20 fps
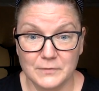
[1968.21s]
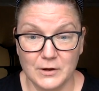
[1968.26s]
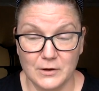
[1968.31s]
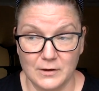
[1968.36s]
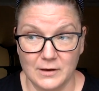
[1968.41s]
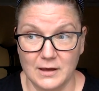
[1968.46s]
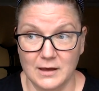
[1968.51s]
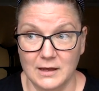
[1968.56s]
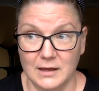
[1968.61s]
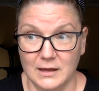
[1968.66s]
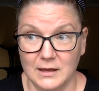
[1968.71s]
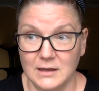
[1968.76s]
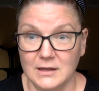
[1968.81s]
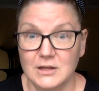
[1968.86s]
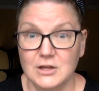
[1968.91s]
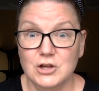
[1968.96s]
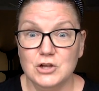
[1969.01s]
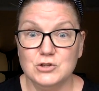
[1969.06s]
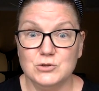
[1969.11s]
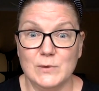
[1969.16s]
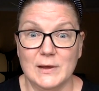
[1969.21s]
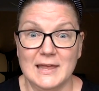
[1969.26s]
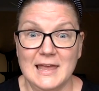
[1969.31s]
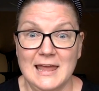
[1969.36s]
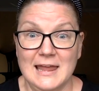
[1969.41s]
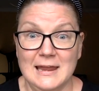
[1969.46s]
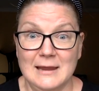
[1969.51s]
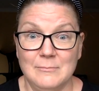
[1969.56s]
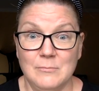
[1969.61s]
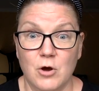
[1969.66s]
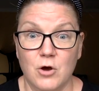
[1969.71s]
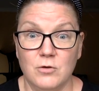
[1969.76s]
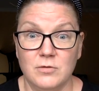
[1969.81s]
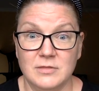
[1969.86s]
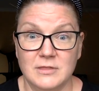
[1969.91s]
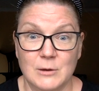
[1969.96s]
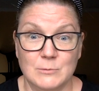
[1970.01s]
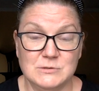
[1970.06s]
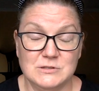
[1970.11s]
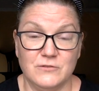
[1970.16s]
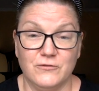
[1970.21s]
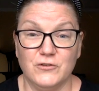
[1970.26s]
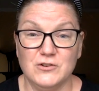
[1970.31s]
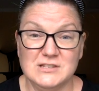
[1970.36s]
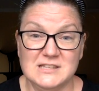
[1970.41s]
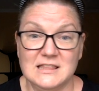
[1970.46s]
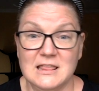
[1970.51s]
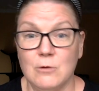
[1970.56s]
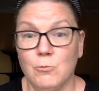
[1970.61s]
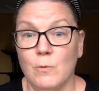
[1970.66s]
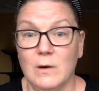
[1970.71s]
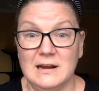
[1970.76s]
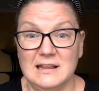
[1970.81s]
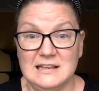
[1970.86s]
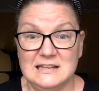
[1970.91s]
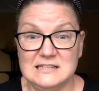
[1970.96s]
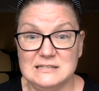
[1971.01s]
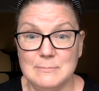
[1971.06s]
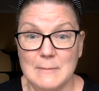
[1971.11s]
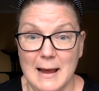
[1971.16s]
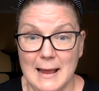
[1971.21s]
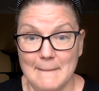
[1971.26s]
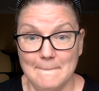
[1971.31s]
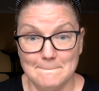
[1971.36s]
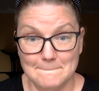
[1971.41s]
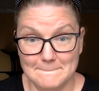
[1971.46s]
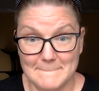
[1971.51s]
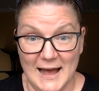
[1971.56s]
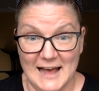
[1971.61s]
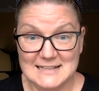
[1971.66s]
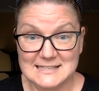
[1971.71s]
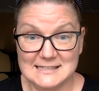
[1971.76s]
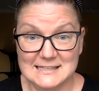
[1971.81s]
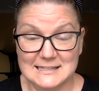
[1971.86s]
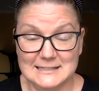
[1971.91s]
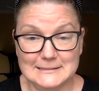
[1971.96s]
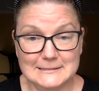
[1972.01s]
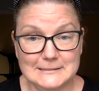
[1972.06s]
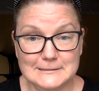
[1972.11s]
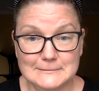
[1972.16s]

Okay, so I came, that was the first thing that went into my basket.